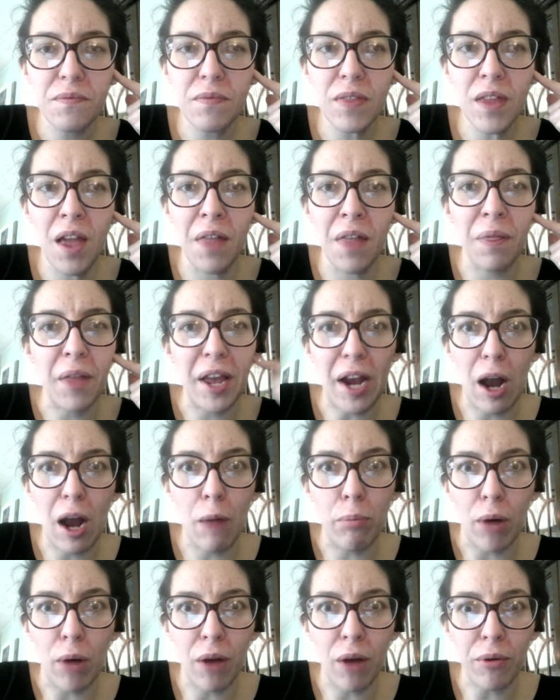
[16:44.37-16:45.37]
And like a
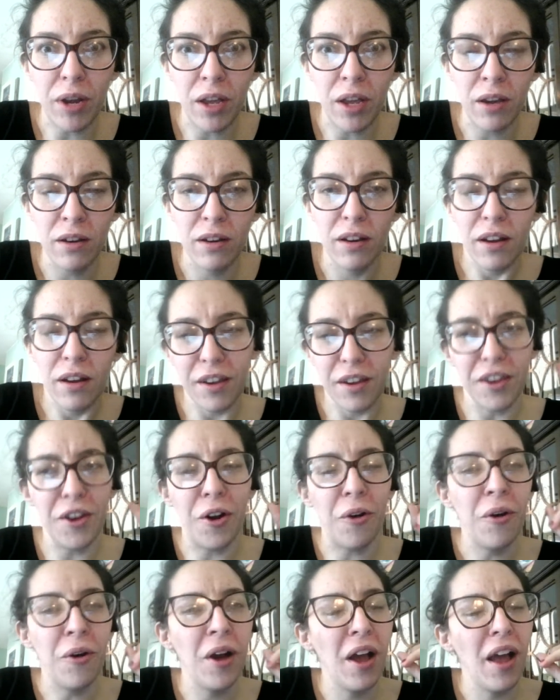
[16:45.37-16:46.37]
brownie, you
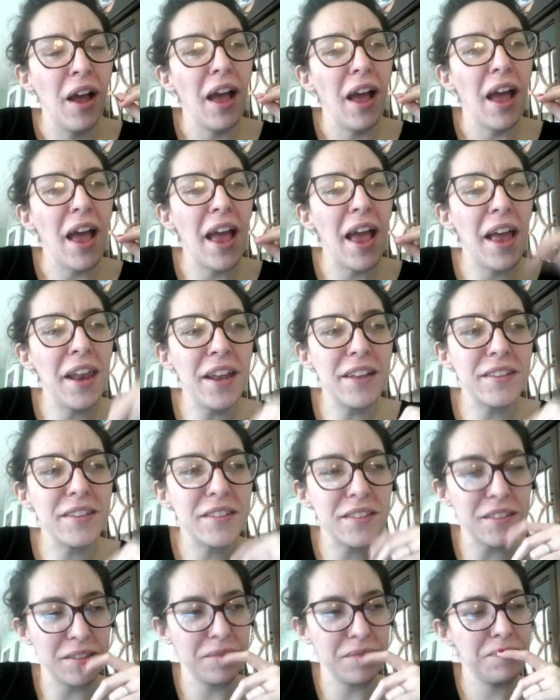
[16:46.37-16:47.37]
know. And
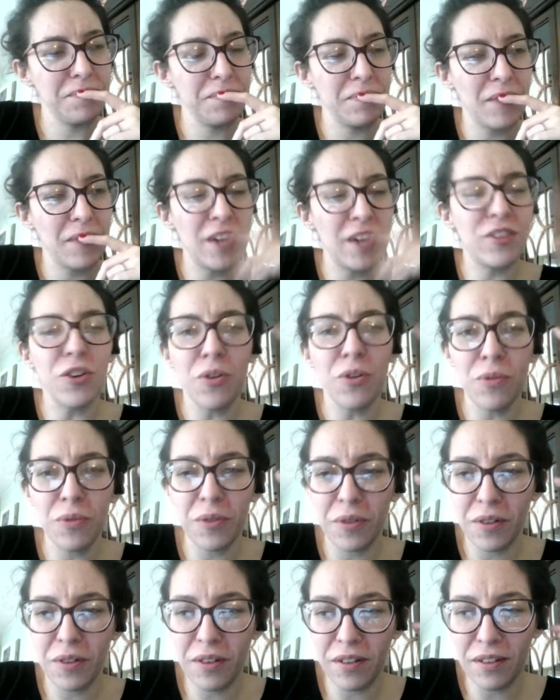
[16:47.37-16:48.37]
it's I don't
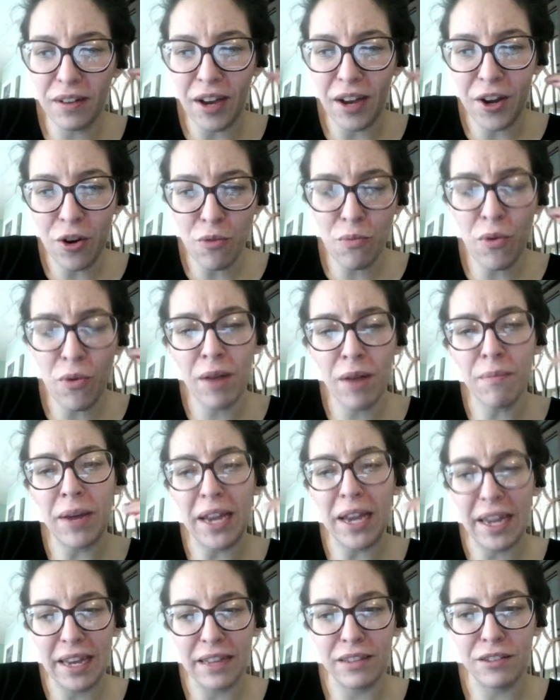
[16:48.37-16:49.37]
I don't want my
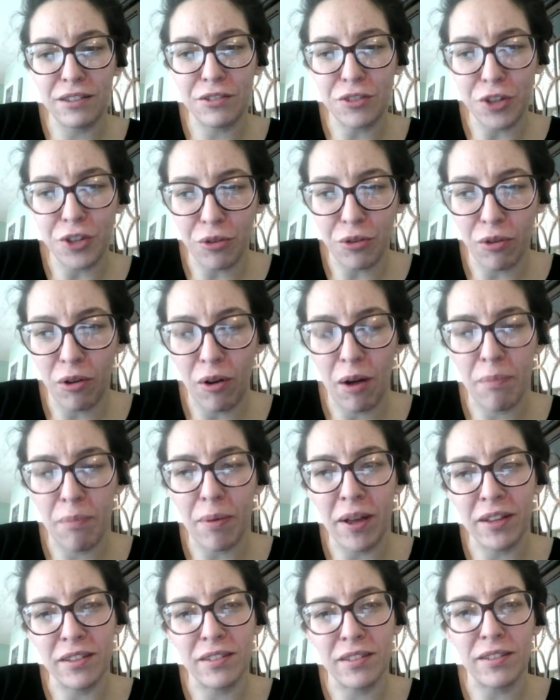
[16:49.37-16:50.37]
kids to grow up
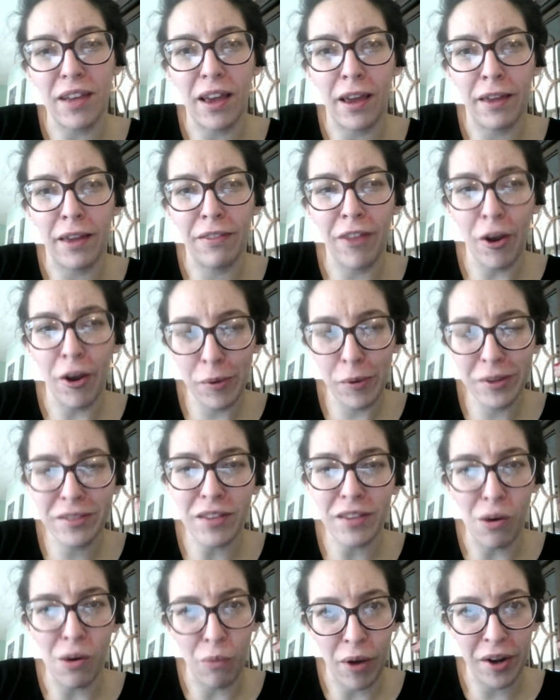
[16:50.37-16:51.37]
and say there was
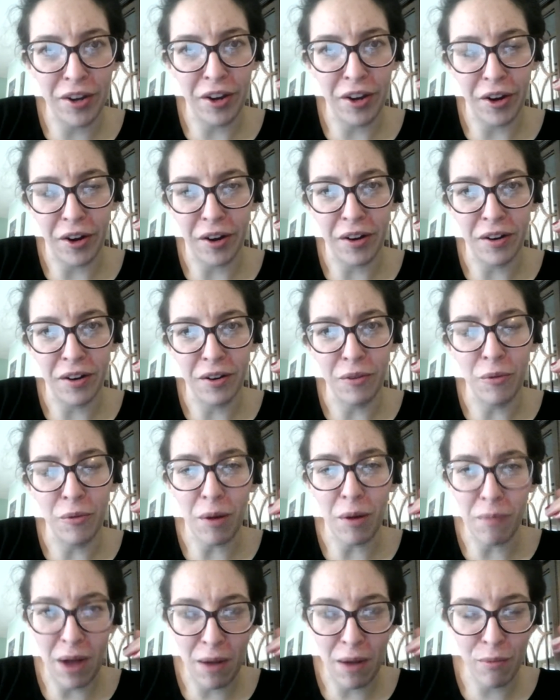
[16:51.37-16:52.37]
that one year where
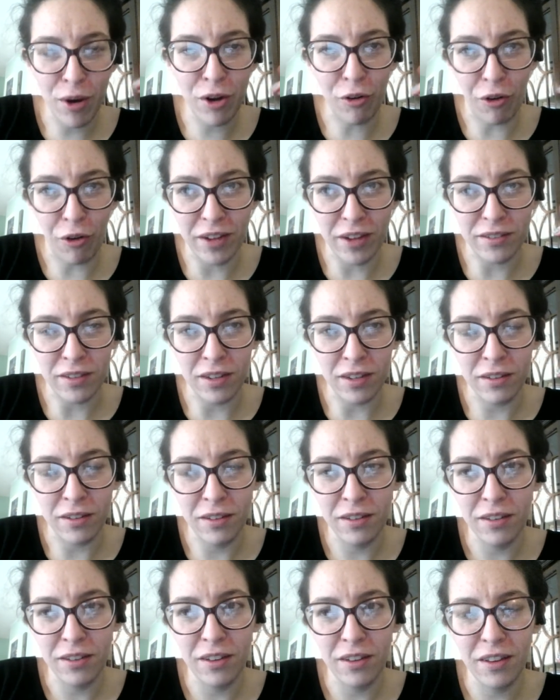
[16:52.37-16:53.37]
mom went crazy
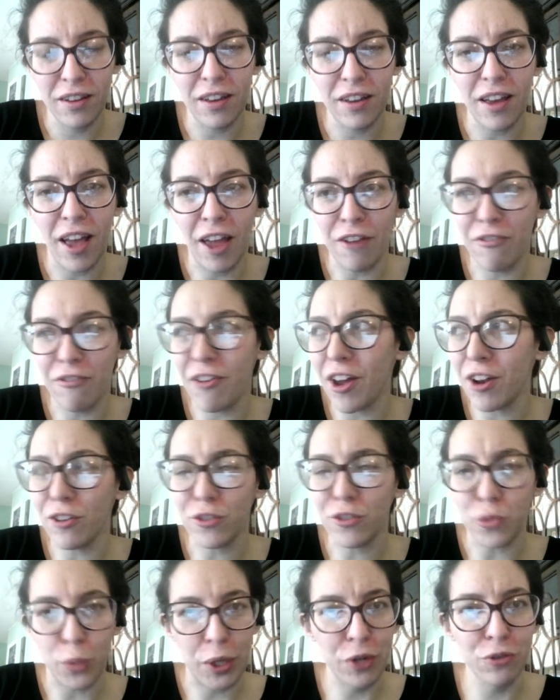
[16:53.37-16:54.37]
and fed
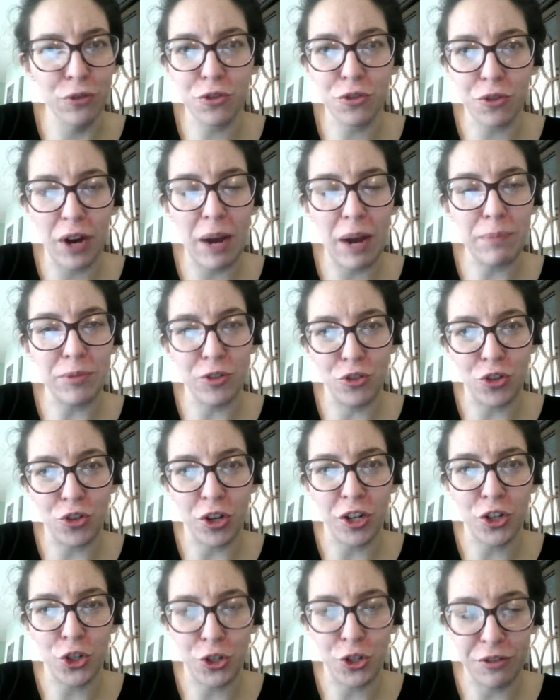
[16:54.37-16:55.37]
us weird scraps of
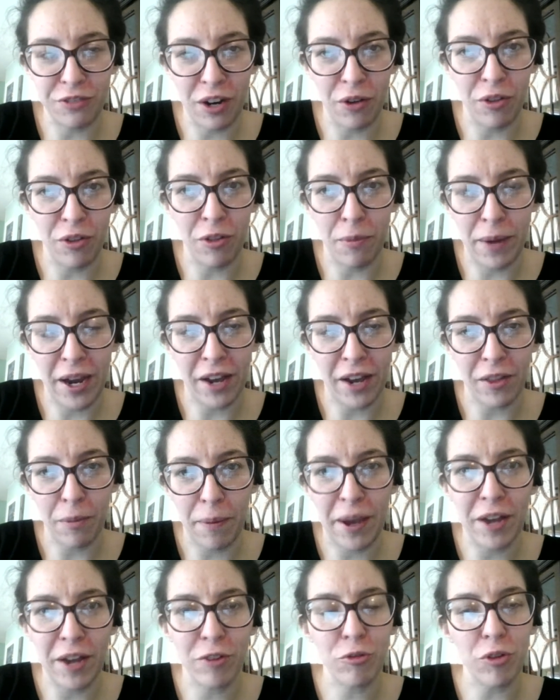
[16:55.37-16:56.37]
junk she found in the back of the
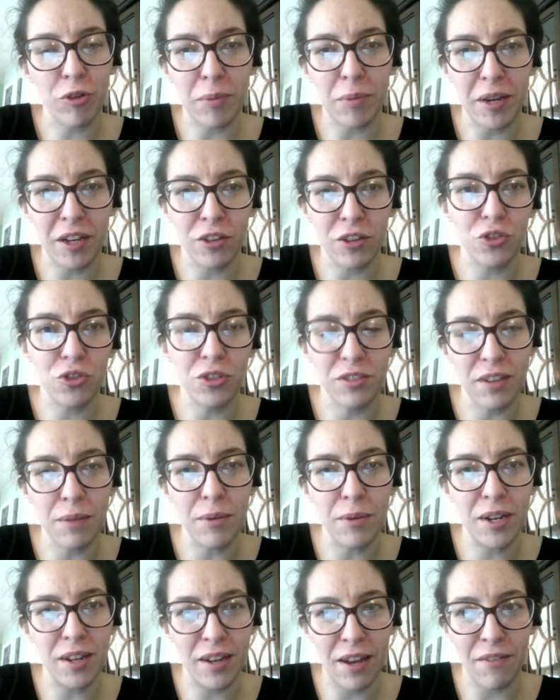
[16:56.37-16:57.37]
pantry because she said
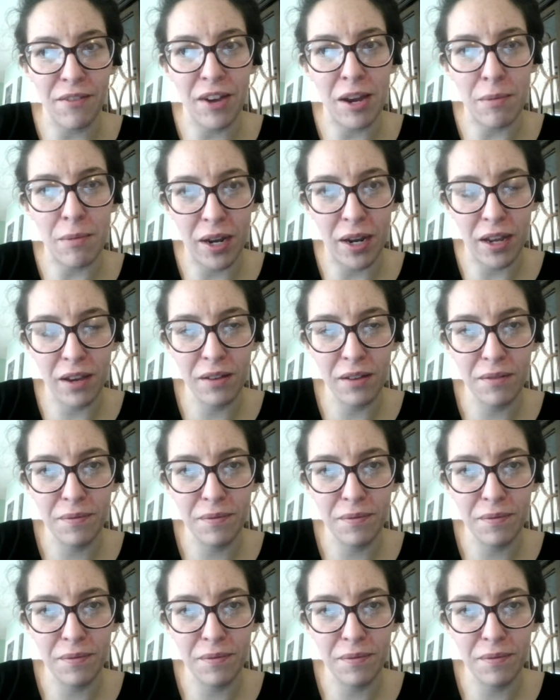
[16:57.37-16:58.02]
we didn't have any money.